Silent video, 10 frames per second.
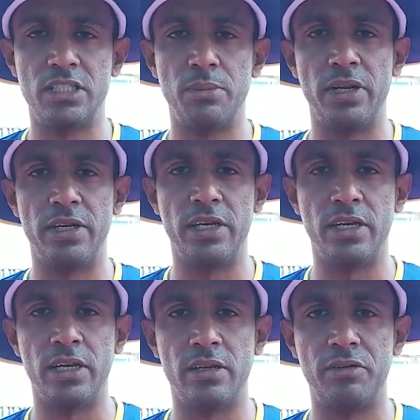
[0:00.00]
discipline
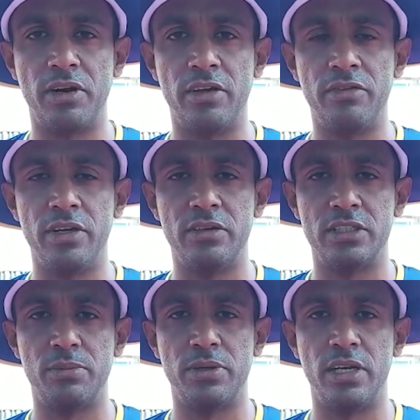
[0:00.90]
in
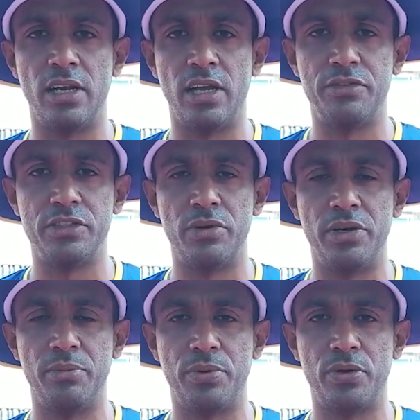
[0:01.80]
driving, discipline in life is
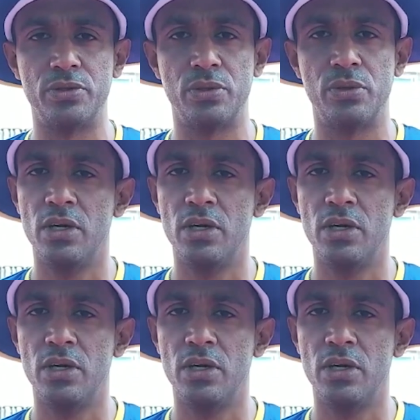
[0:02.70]
very important.